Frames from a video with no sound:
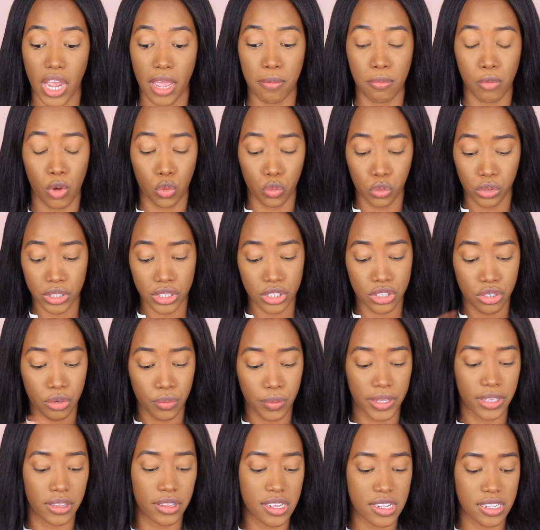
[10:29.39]
I'm only
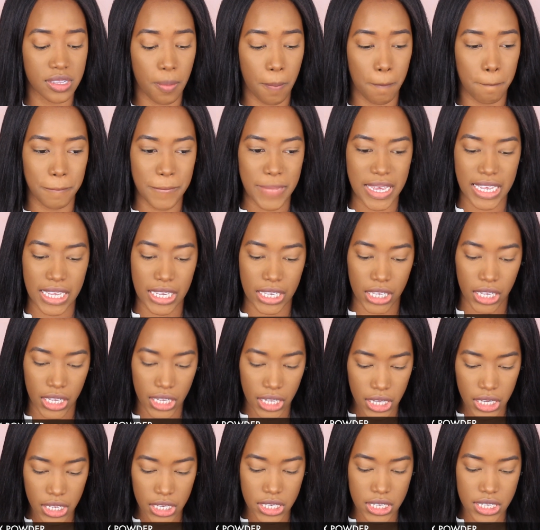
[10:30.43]
doing this
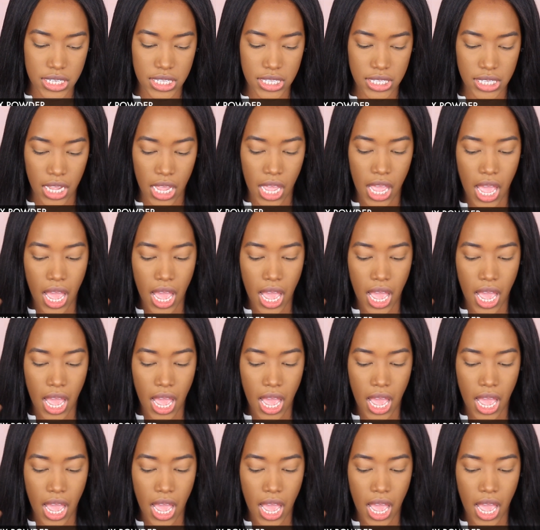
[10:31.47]
because